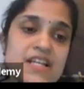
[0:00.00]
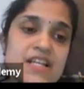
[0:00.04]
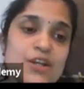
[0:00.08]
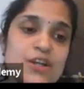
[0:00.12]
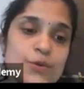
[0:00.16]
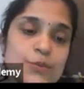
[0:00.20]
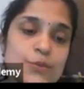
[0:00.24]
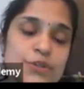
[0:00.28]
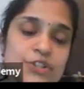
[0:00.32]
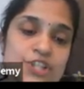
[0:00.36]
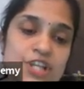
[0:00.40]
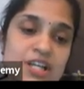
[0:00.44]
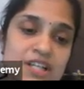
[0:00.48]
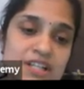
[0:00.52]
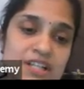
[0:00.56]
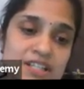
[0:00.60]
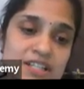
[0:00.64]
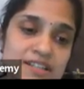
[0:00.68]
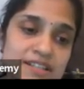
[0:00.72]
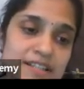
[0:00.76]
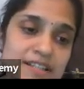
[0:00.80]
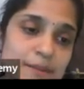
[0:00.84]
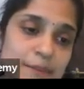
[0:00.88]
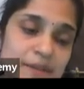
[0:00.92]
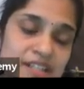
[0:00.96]
which are
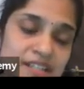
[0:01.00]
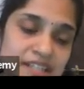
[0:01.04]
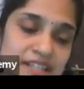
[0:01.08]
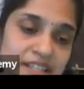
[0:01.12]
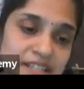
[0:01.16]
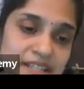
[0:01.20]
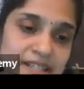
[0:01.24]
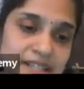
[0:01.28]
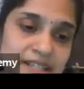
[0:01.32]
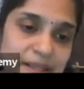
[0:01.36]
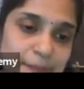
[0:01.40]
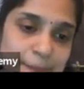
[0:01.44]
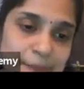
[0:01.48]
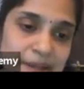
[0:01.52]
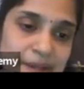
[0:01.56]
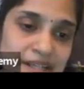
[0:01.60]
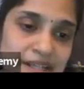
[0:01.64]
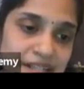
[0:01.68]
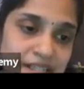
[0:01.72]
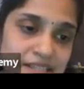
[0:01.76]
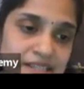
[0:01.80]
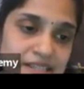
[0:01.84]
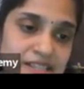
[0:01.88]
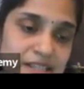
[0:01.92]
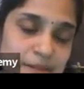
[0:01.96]
nothing but
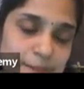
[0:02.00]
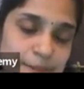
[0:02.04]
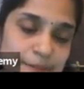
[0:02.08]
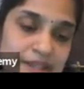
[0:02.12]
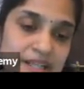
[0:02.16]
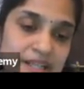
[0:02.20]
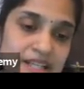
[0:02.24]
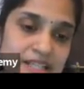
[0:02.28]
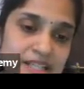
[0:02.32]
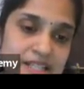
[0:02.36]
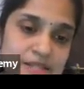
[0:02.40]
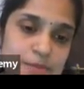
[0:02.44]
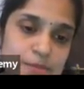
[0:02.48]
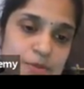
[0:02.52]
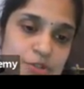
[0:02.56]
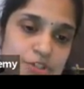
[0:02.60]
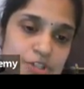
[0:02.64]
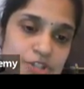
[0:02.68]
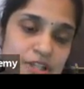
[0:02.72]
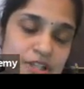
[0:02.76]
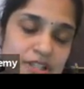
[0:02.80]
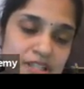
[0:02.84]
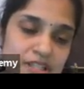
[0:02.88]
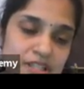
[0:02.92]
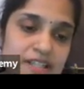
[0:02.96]
independent supplies, which
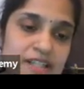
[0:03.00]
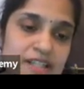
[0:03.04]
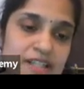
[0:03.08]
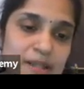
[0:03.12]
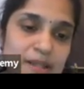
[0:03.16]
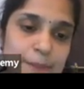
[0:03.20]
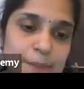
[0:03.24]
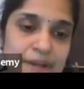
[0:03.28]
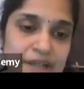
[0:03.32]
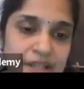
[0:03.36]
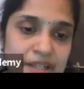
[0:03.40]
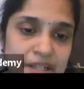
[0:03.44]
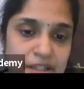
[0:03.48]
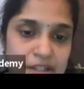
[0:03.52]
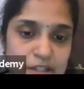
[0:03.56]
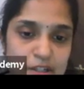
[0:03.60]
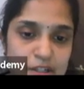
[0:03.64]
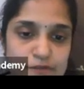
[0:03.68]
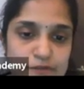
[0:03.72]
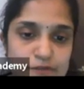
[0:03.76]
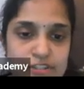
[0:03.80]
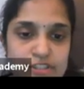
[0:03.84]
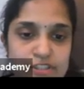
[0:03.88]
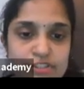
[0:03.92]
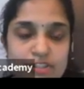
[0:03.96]
are independent of
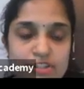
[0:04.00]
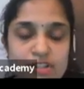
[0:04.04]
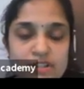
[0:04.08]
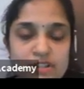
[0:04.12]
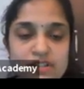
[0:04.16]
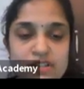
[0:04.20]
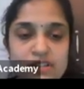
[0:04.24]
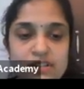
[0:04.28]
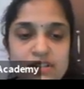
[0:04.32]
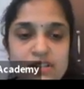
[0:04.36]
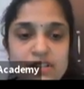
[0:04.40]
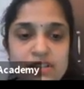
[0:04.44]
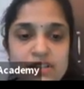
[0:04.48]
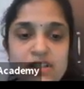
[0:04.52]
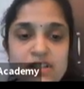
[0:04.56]
each other.